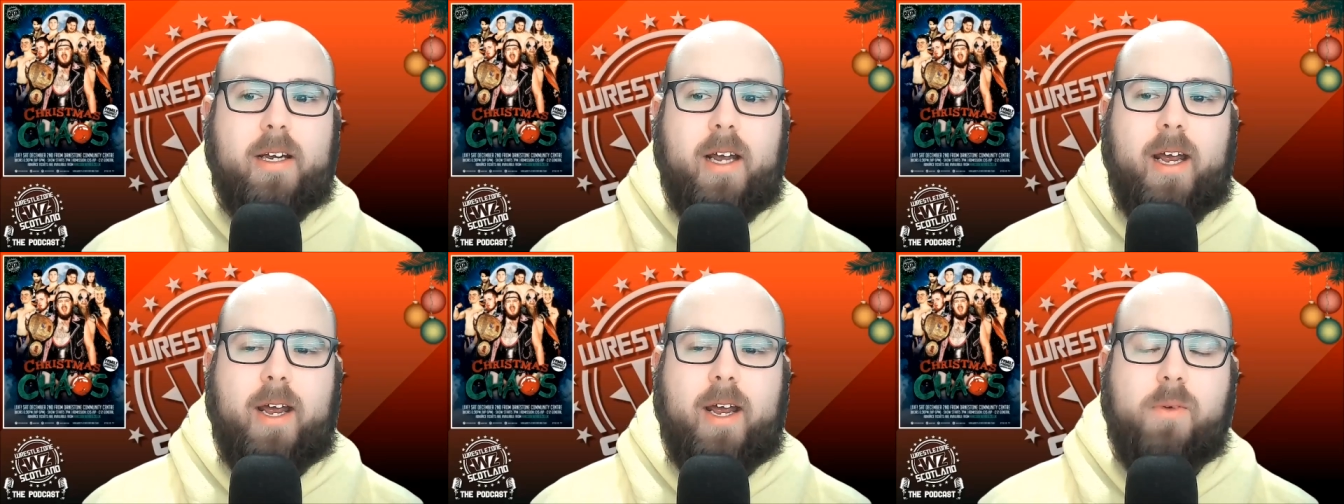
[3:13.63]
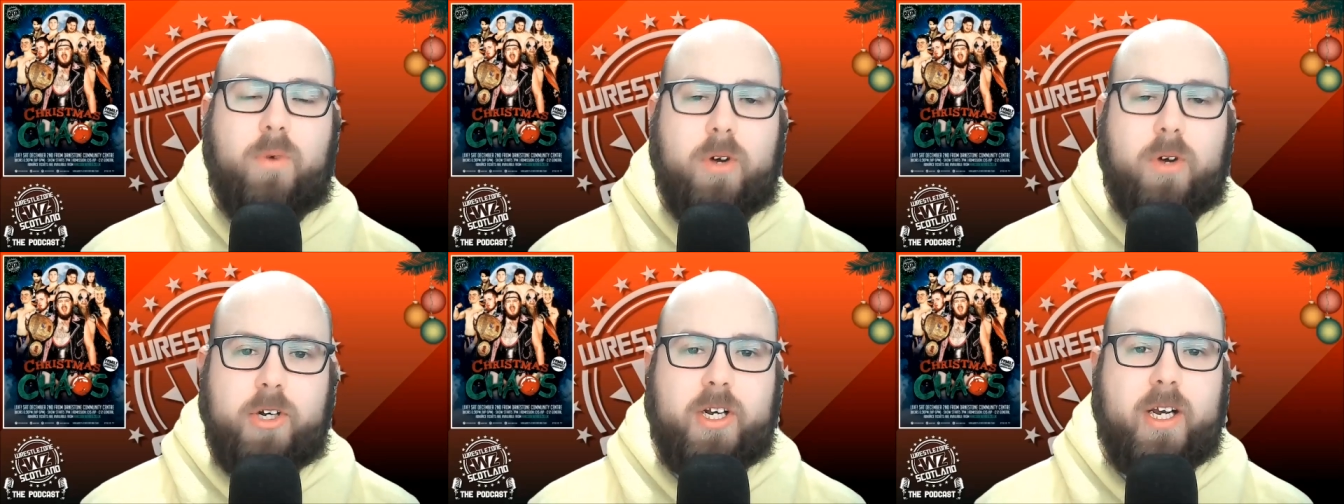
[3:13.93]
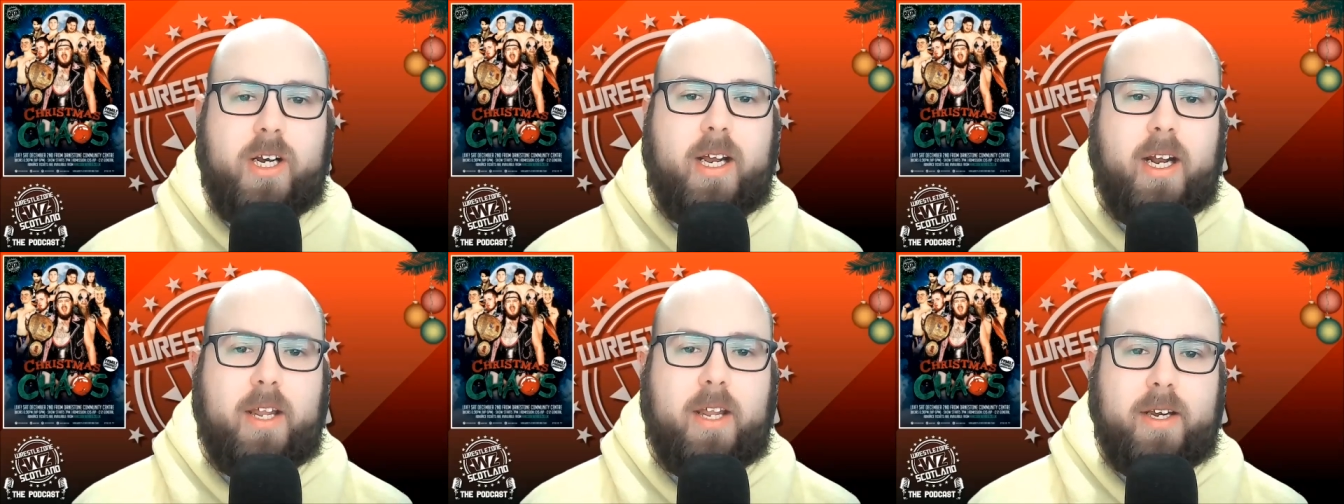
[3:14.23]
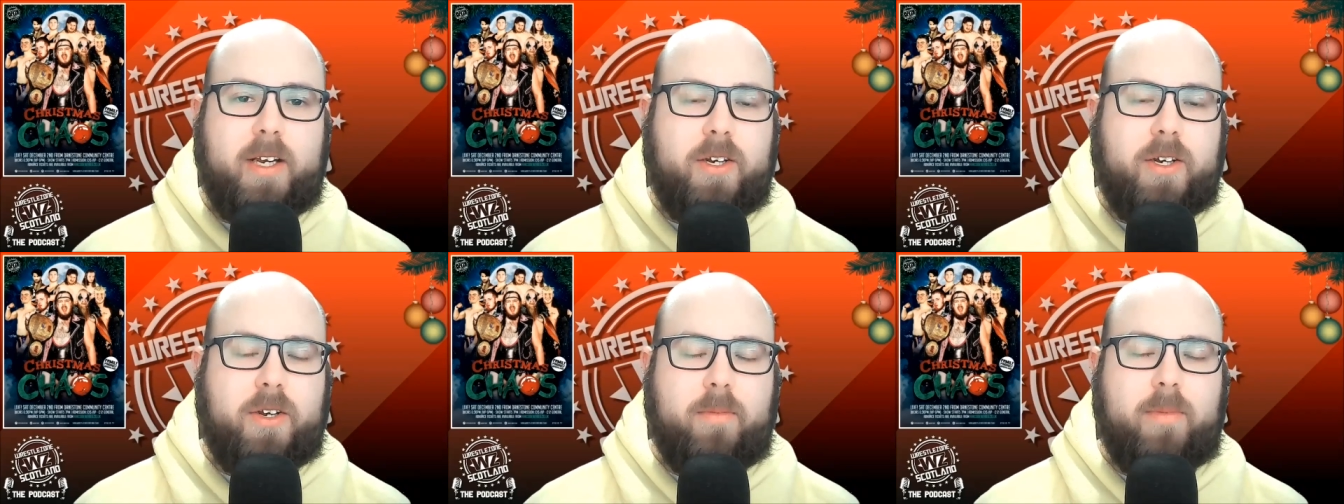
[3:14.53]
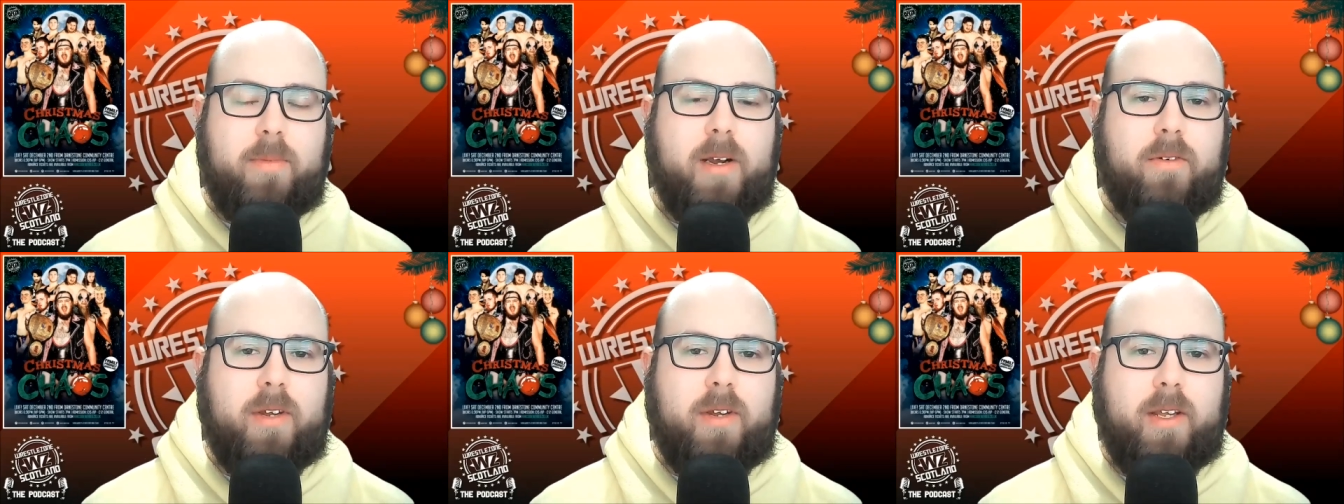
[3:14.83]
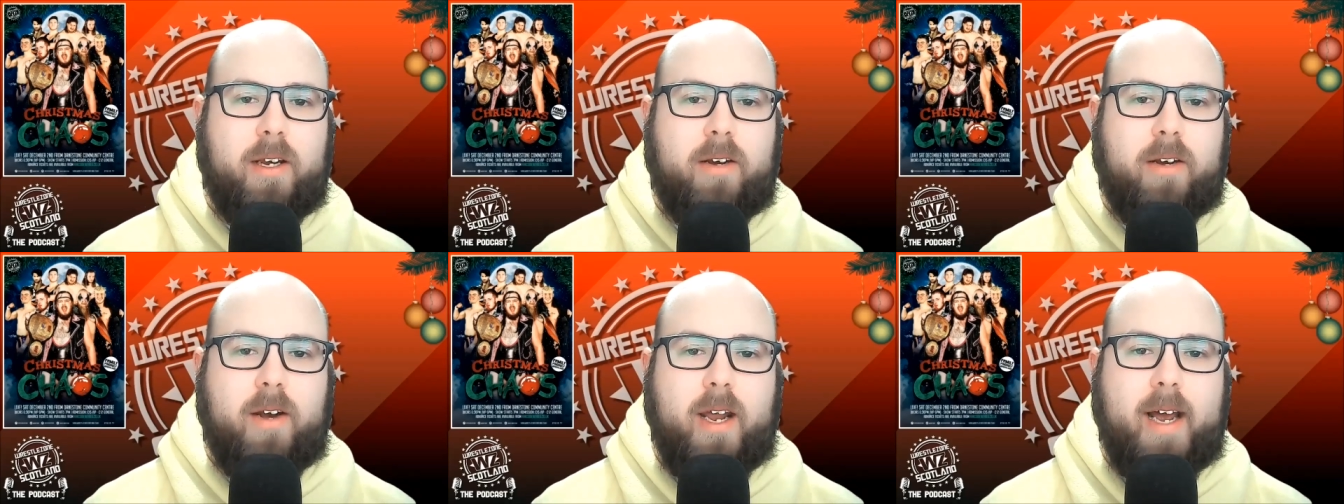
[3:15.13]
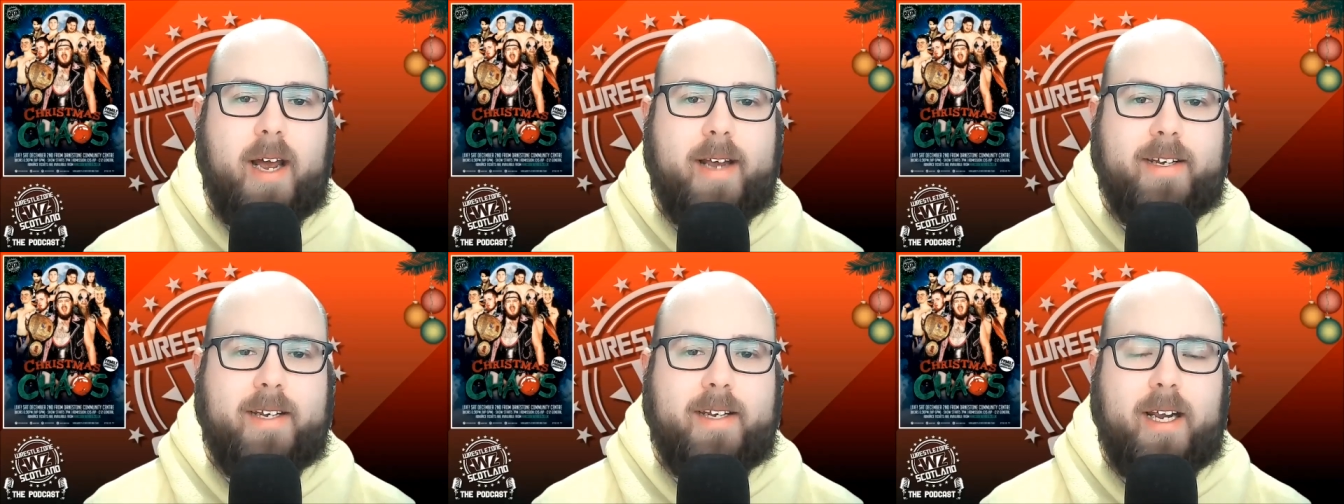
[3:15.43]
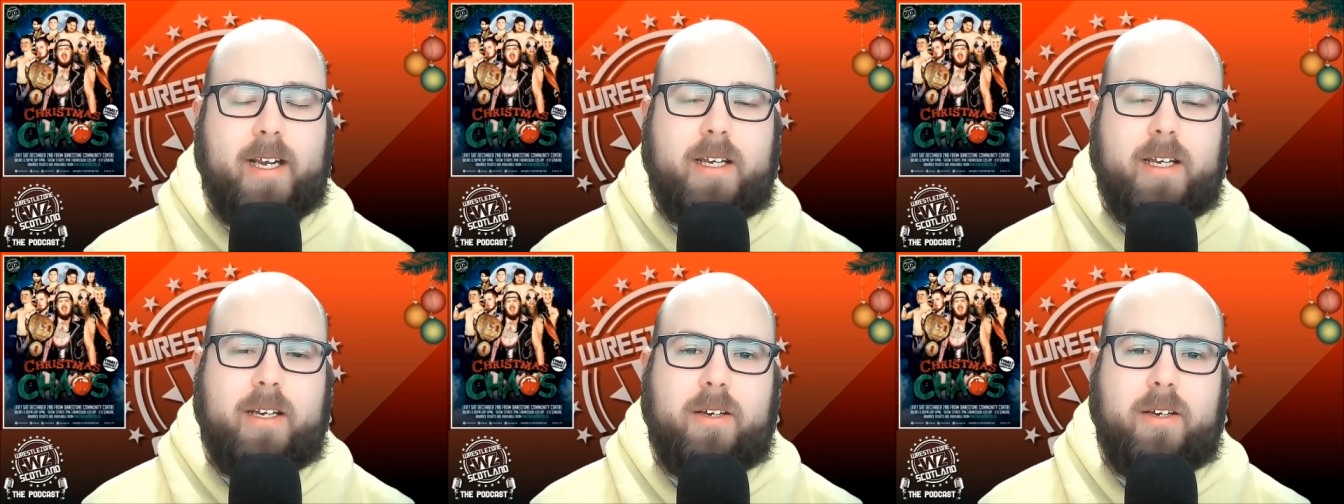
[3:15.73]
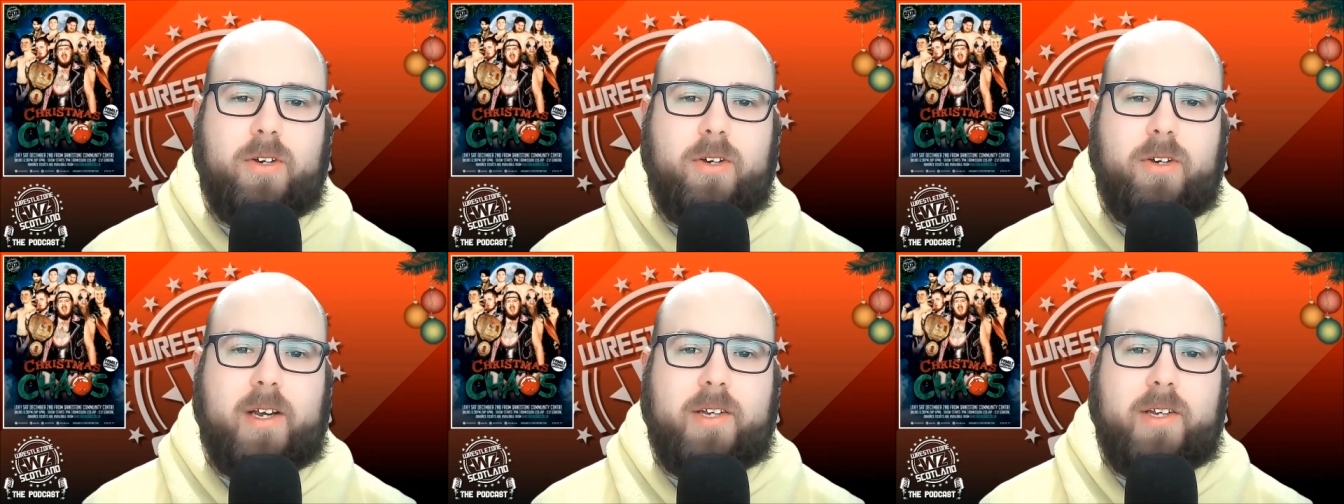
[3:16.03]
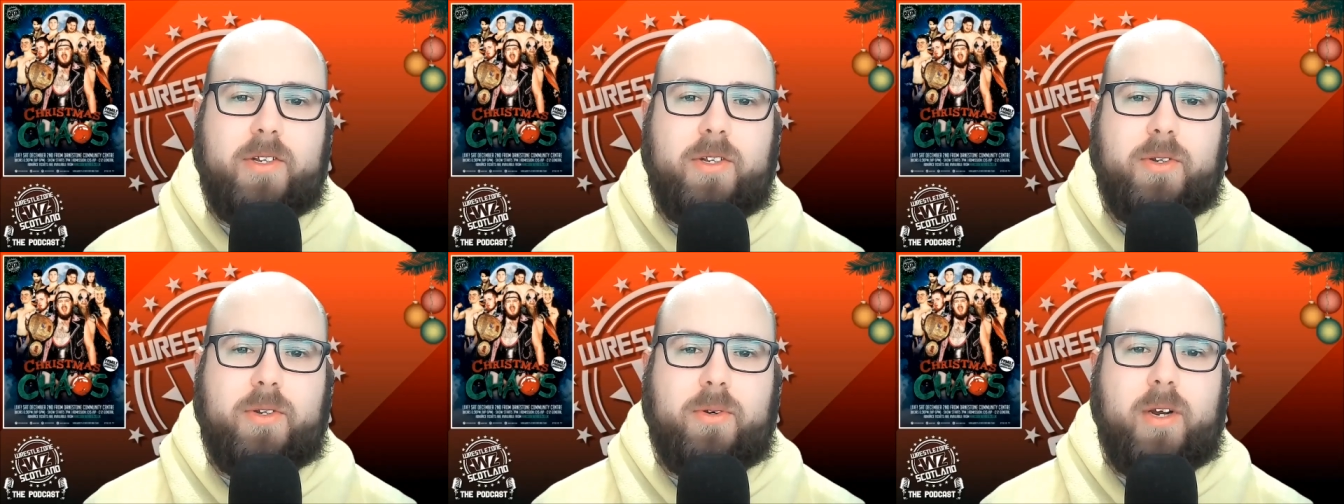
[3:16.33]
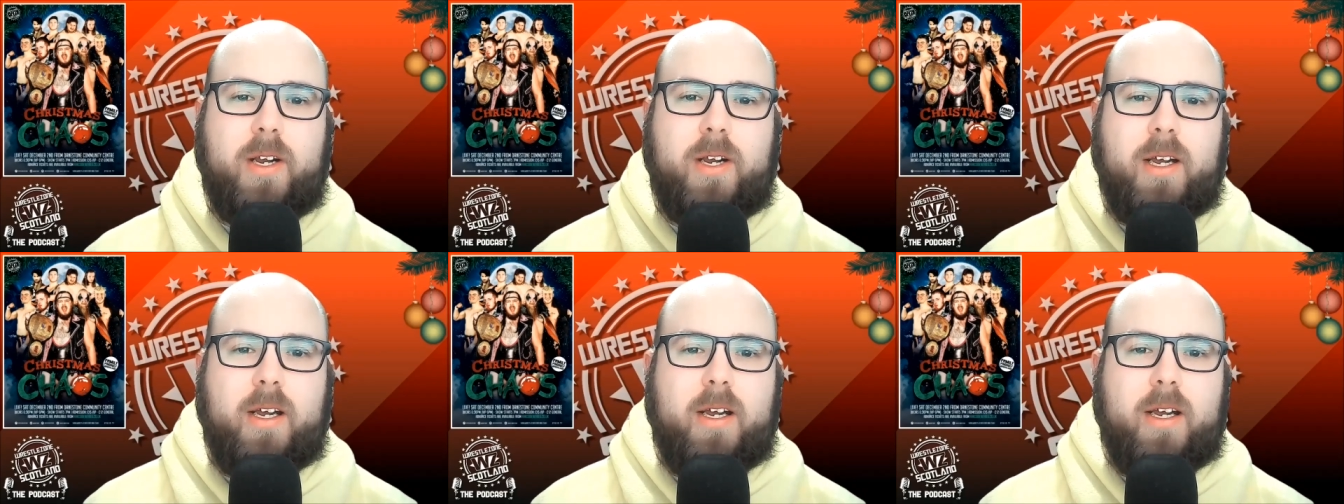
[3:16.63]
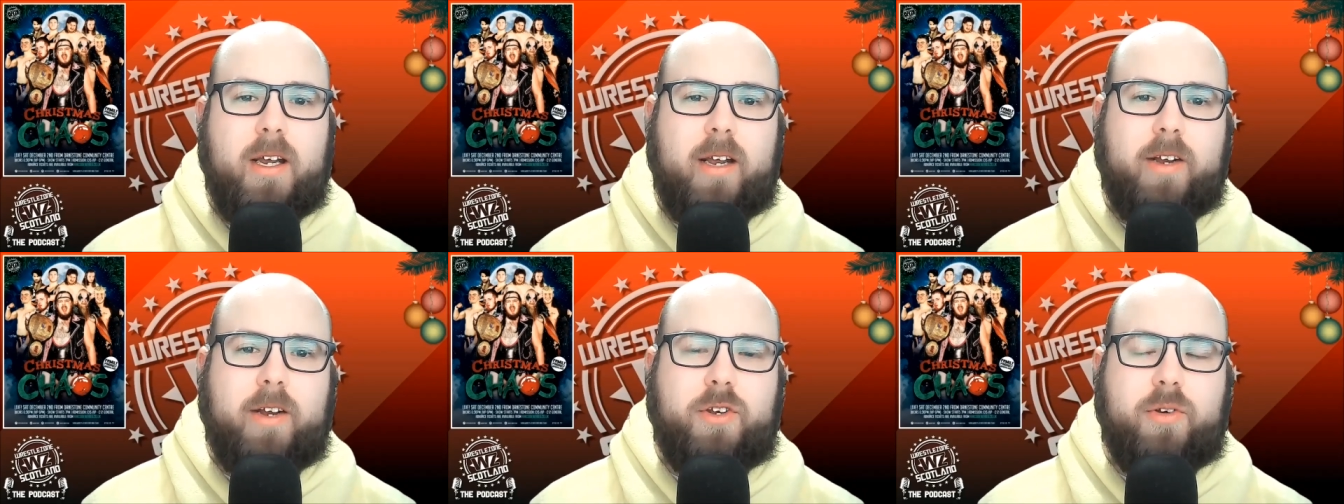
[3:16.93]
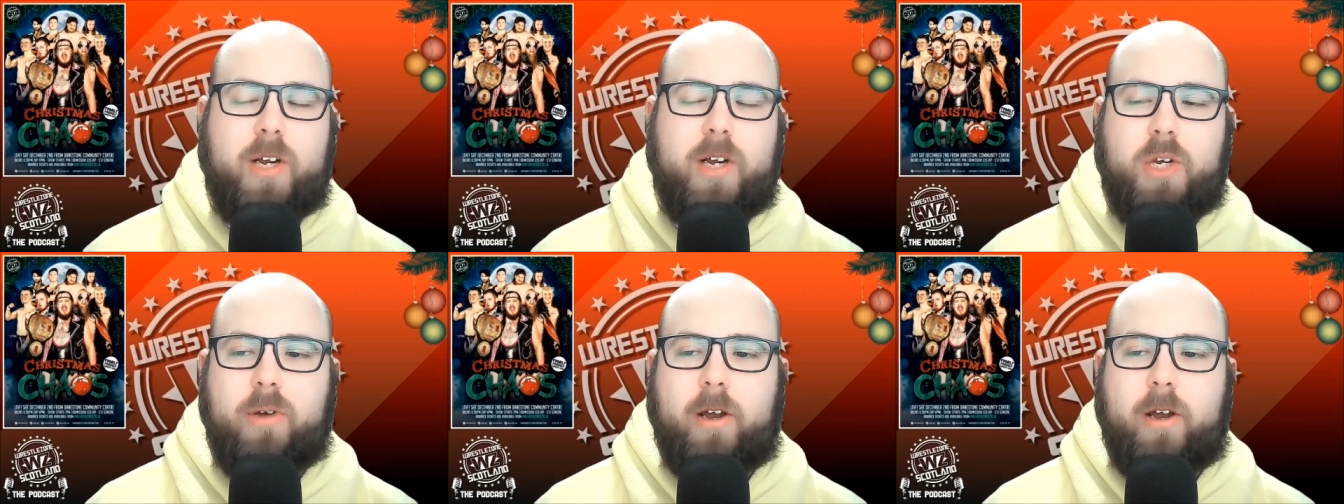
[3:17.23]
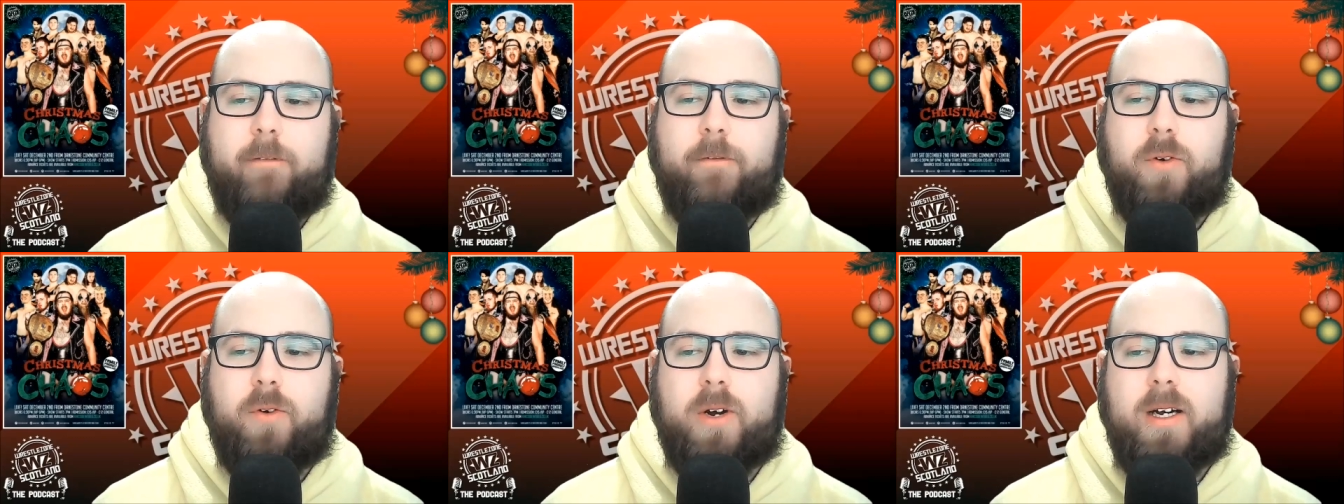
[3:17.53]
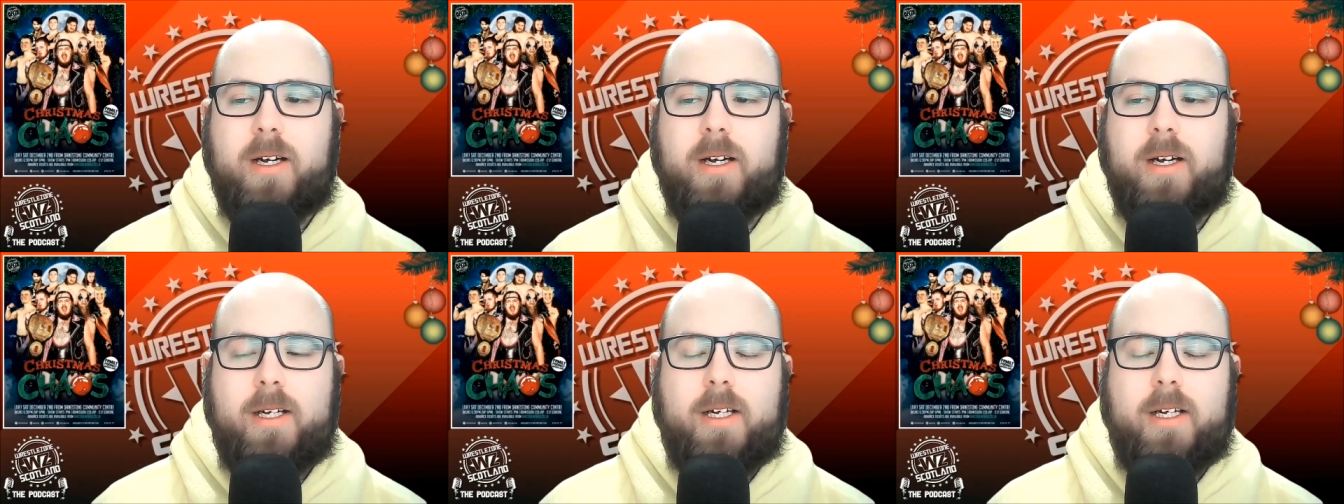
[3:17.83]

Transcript: uh, watching, and I think he's going to be a really great asset to WrestleZone in 2024.